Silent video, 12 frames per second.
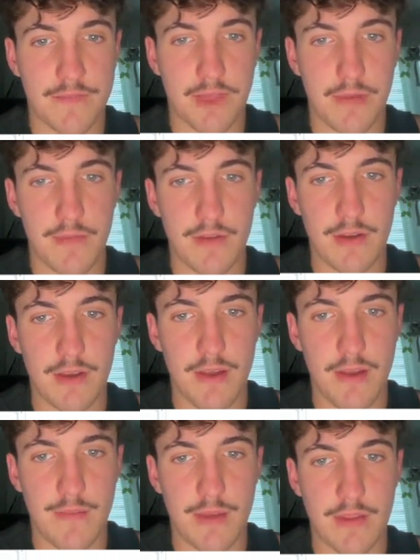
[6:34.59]
But
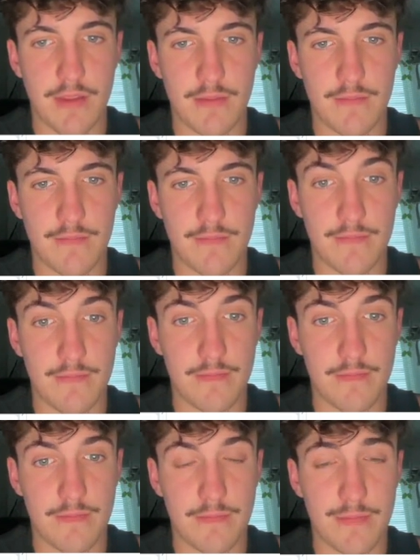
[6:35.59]
I mean,
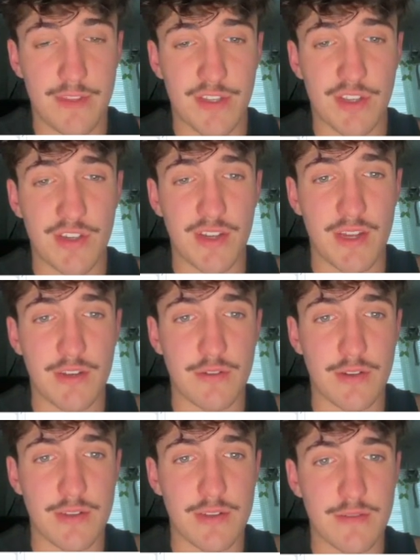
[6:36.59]
it's a good
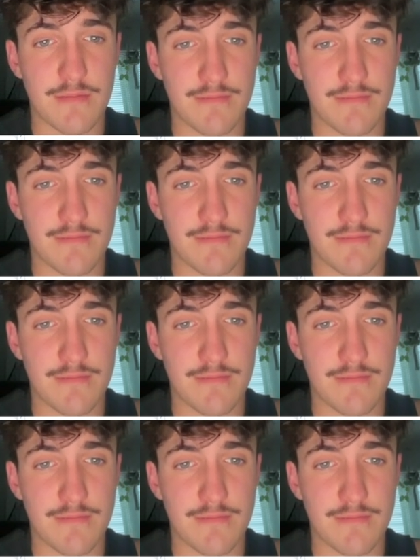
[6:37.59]
entrance.